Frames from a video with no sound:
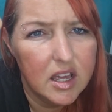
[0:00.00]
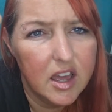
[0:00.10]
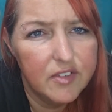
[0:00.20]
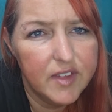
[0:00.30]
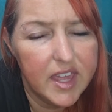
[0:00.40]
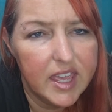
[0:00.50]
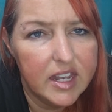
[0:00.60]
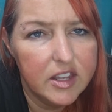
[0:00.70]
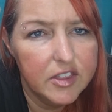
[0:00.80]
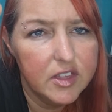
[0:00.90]
If
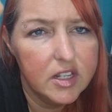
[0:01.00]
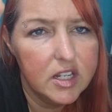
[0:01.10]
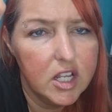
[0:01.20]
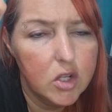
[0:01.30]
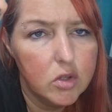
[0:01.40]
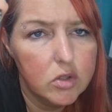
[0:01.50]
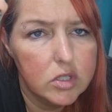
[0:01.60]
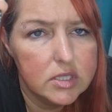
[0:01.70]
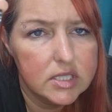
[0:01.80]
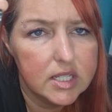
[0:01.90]
anything, it
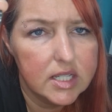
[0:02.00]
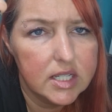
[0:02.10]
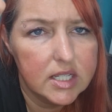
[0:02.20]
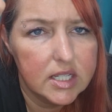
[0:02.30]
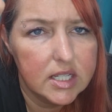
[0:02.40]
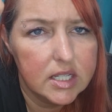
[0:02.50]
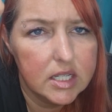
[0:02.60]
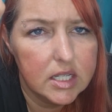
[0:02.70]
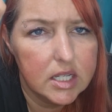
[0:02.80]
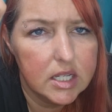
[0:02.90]
looks like
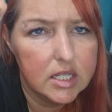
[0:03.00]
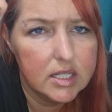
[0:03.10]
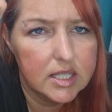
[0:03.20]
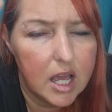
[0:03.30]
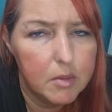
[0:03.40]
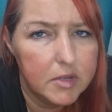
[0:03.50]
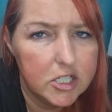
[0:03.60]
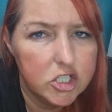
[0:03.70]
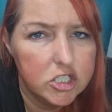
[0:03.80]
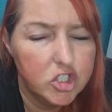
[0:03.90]

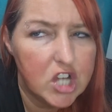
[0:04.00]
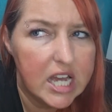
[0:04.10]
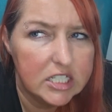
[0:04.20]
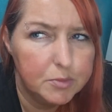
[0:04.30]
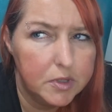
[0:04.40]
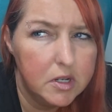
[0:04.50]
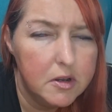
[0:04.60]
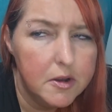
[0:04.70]
Dalmatian jasper.